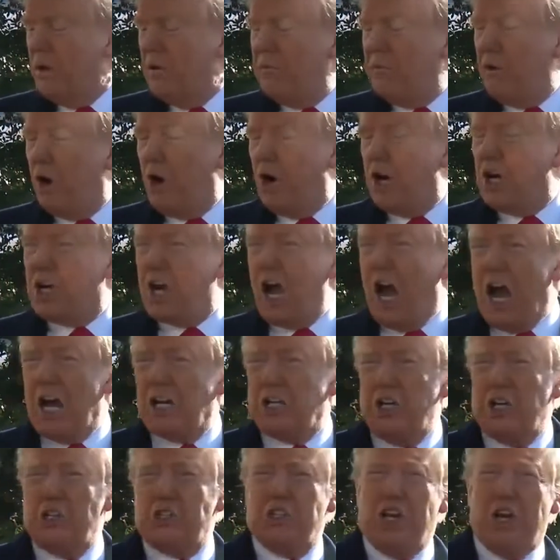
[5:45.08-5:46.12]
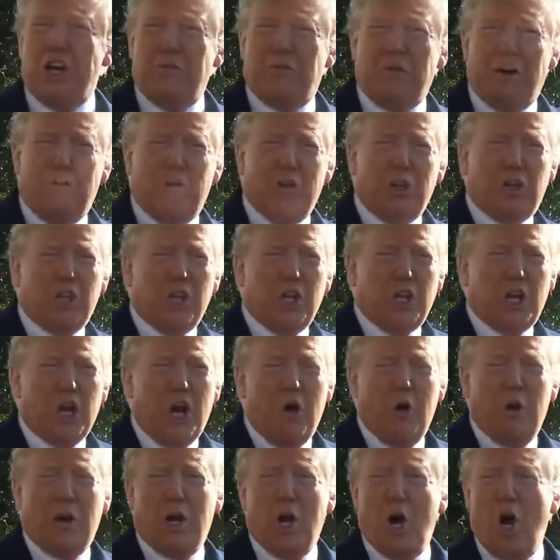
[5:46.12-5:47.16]
very cognizant of everything
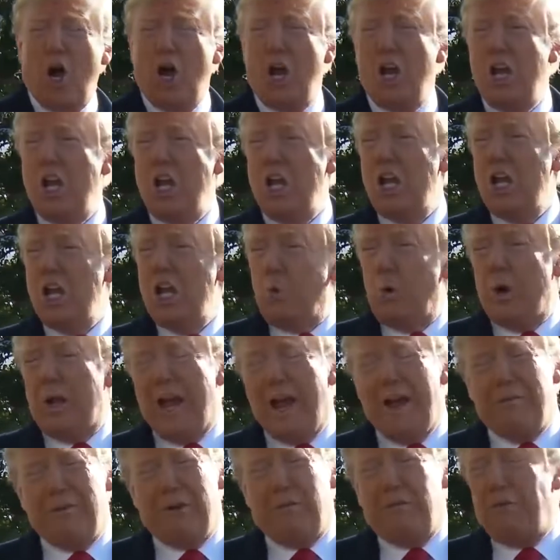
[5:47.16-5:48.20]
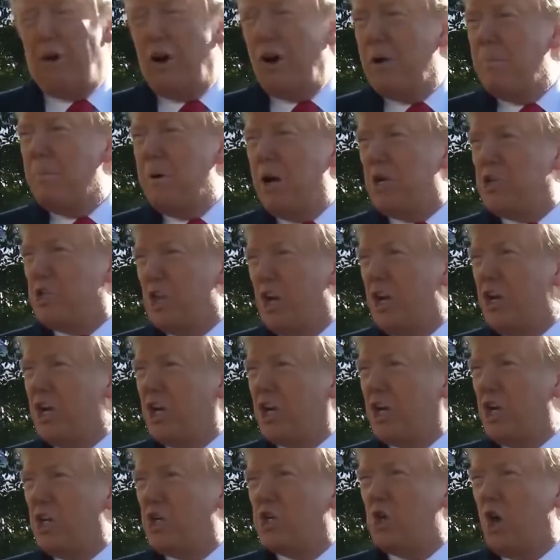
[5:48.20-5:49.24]
going on. We have it very much under
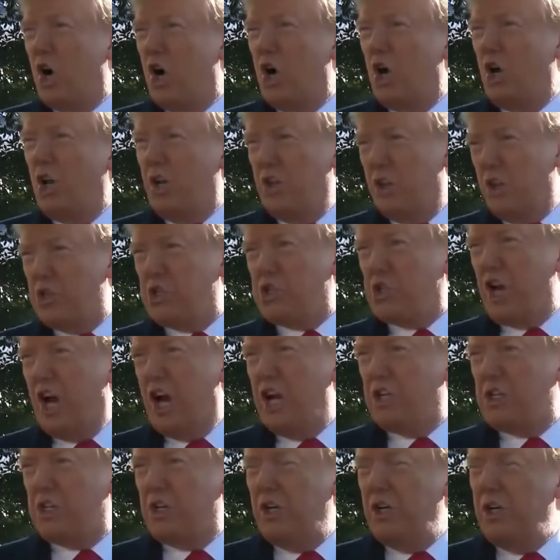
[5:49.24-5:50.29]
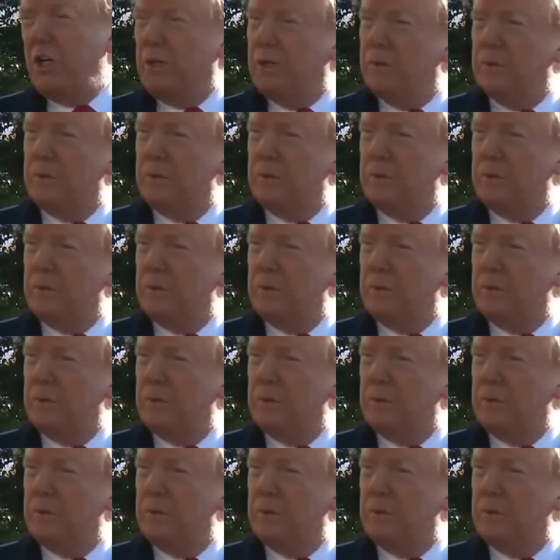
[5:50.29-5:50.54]
control in this country.